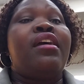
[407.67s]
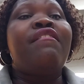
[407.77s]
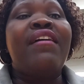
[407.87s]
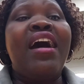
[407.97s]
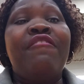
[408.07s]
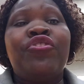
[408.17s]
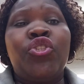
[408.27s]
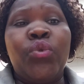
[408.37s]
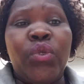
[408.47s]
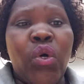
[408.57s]
If I have to
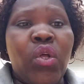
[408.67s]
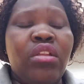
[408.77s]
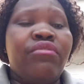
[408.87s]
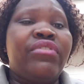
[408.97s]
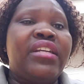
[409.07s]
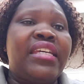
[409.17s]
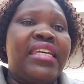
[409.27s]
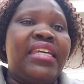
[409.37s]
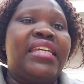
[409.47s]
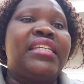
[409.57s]
do it all over
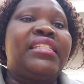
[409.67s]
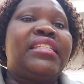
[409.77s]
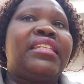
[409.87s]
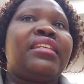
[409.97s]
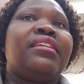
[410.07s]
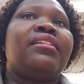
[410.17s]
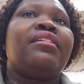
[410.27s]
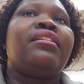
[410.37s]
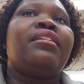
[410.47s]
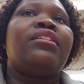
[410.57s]
again
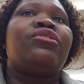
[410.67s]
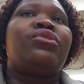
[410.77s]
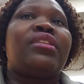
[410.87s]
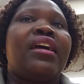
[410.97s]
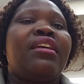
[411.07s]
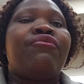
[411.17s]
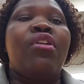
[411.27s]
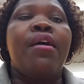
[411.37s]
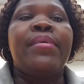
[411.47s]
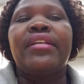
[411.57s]
to sign up for
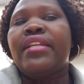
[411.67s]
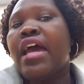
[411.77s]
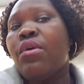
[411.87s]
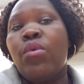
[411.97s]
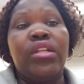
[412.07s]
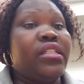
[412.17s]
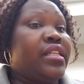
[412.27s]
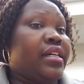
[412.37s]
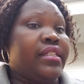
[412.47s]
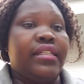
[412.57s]
Habitat, I will
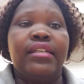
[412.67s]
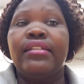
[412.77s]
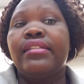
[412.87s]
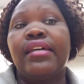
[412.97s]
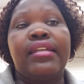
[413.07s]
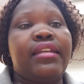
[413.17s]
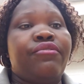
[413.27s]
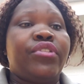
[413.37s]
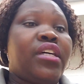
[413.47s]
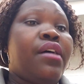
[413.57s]
not sign up
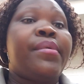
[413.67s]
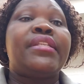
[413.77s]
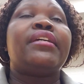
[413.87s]
for the Habitat.